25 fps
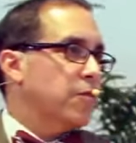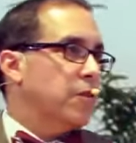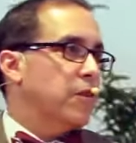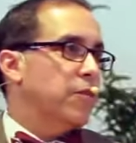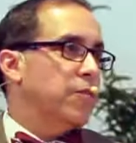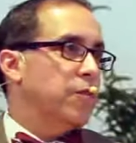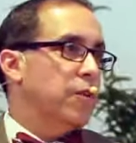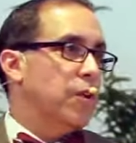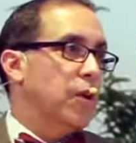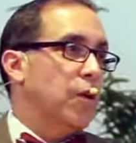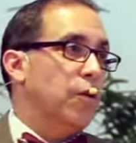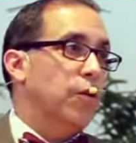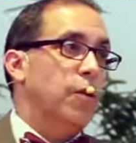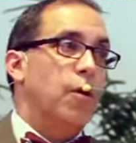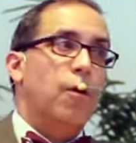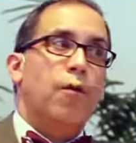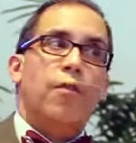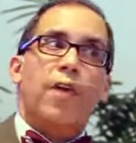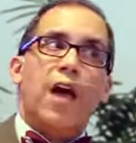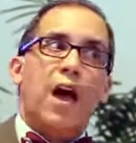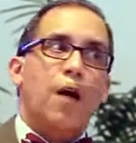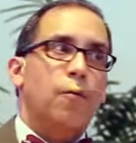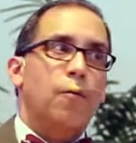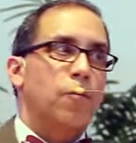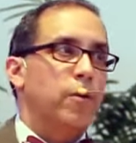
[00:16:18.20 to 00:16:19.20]
If you don't know
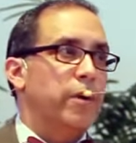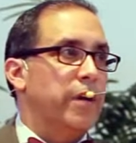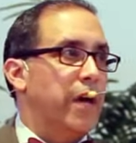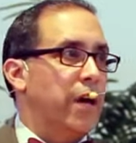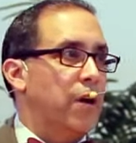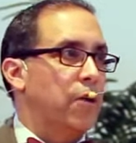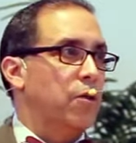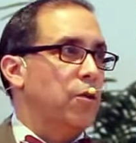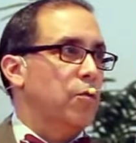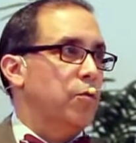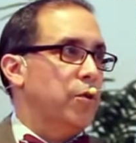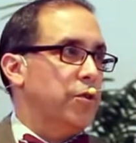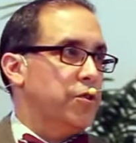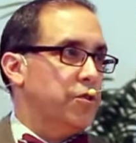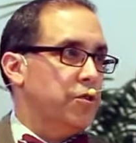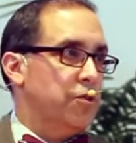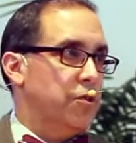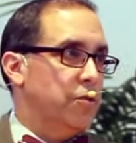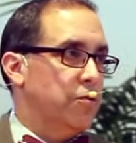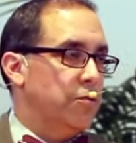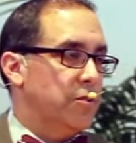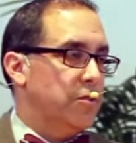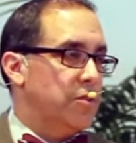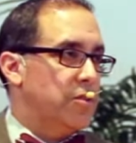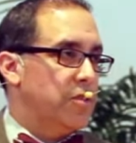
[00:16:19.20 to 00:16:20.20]
that one, I don't know what you're
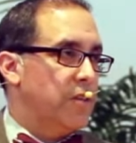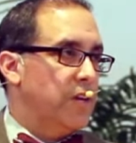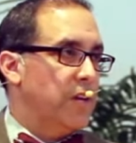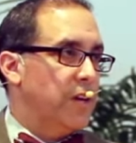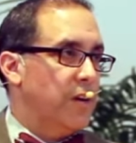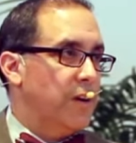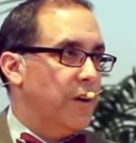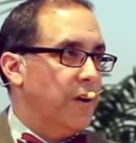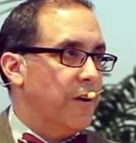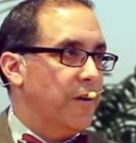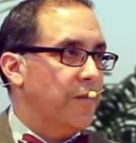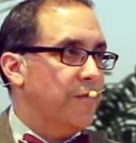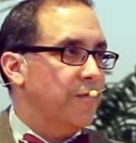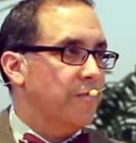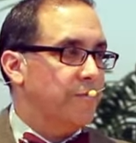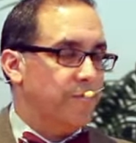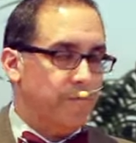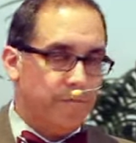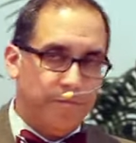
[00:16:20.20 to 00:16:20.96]
doing sitting here.